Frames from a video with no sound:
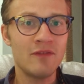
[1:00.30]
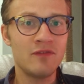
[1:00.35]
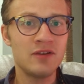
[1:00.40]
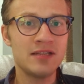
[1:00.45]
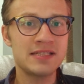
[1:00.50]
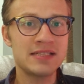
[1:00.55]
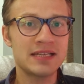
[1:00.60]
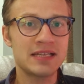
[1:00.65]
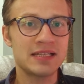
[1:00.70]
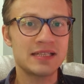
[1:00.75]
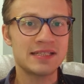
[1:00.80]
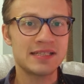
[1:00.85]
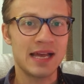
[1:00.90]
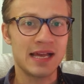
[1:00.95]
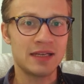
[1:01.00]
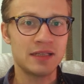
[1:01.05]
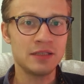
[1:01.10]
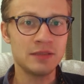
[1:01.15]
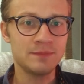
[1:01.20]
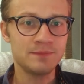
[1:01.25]
every single
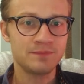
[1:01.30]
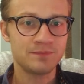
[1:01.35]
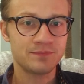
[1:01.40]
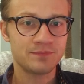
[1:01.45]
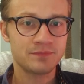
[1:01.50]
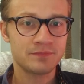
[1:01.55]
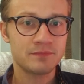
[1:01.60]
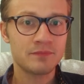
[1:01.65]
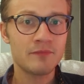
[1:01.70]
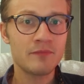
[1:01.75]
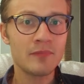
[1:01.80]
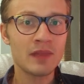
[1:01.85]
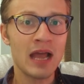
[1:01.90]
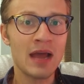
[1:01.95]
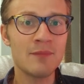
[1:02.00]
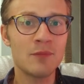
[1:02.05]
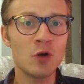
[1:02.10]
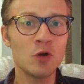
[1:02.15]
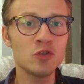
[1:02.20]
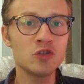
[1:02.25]
cycle,
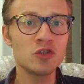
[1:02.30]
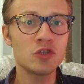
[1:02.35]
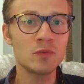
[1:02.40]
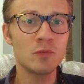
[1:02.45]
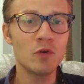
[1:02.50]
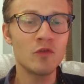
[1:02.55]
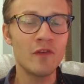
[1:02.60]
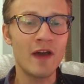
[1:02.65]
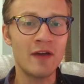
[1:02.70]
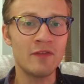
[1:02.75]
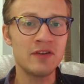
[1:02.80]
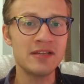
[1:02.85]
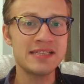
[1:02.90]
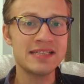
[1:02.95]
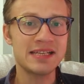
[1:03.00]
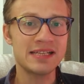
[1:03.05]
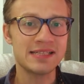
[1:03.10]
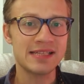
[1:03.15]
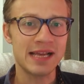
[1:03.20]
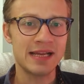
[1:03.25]
I'm going to remove every
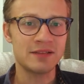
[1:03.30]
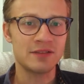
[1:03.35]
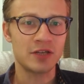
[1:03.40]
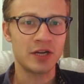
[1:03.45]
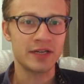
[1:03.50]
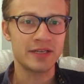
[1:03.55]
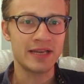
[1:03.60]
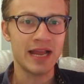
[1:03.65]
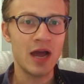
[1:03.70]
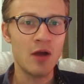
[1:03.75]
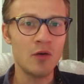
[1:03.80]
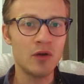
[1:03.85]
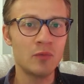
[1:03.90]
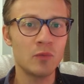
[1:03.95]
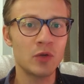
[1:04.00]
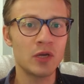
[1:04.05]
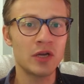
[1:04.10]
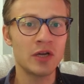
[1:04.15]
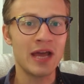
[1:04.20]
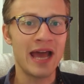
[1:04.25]
single cycle right now,
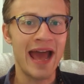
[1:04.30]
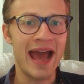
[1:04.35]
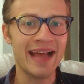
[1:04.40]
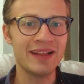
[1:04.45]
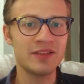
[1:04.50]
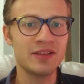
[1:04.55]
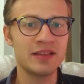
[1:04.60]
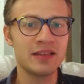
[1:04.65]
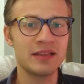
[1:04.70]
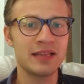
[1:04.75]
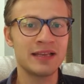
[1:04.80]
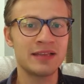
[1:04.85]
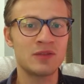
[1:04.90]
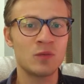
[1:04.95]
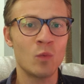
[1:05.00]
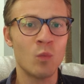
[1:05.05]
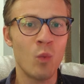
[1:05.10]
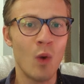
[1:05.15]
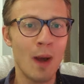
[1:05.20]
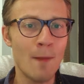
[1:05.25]
and we're going to add it
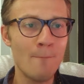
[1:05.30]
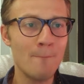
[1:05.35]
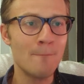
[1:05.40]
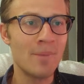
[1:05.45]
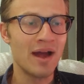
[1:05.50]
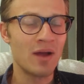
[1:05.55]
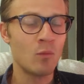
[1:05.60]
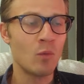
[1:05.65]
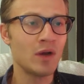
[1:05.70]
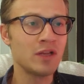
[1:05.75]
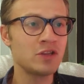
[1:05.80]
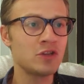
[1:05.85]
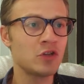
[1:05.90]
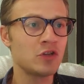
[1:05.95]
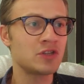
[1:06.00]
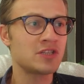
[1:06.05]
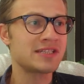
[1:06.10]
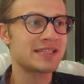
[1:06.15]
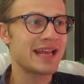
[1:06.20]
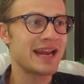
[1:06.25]
one by one to
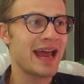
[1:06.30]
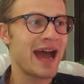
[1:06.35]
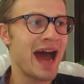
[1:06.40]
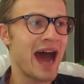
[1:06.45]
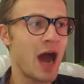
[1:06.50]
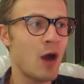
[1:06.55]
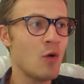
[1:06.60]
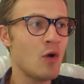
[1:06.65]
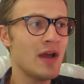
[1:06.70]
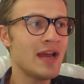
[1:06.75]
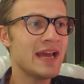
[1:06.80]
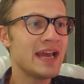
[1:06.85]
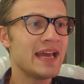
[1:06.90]
understand how